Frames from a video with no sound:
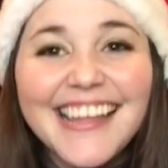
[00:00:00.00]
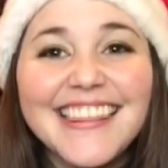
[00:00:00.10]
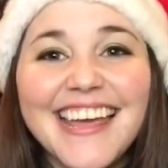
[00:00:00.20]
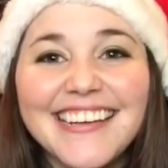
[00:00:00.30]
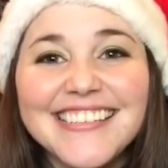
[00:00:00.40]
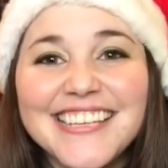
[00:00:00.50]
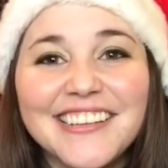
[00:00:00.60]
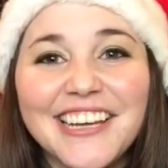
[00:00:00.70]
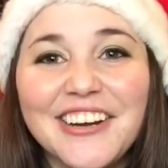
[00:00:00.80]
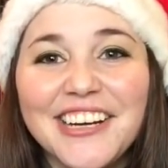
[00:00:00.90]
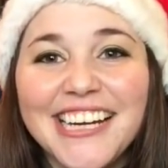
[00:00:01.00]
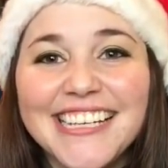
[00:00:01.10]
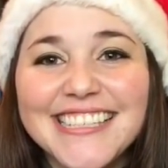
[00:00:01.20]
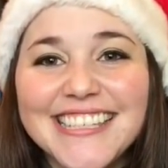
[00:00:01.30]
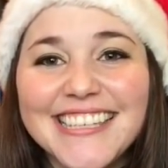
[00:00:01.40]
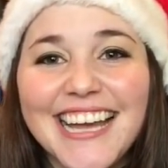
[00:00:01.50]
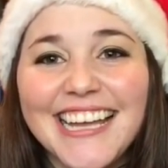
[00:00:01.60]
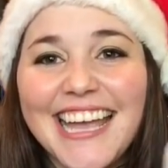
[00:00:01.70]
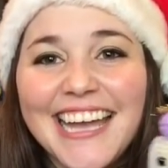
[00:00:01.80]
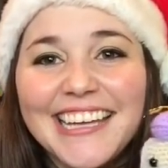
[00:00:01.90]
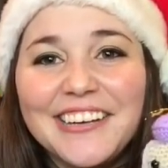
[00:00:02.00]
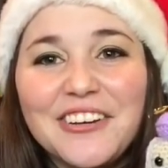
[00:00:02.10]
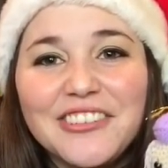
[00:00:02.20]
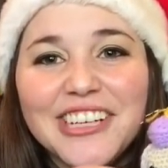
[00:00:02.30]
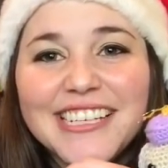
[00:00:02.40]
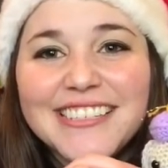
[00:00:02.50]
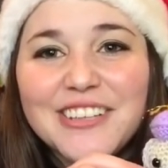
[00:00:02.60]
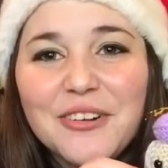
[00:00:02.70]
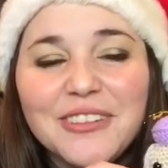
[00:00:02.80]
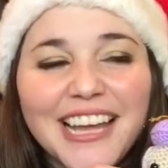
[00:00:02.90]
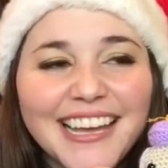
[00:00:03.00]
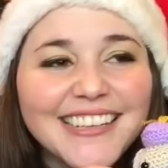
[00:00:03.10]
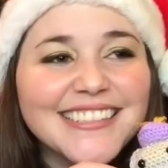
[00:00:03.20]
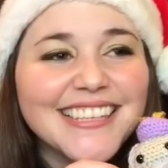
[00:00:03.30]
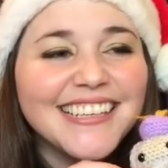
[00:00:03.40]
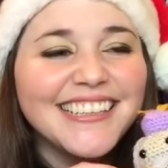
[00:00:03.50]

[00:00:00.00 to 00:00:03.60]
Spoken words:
That is hilarious. I can't get over his no legs.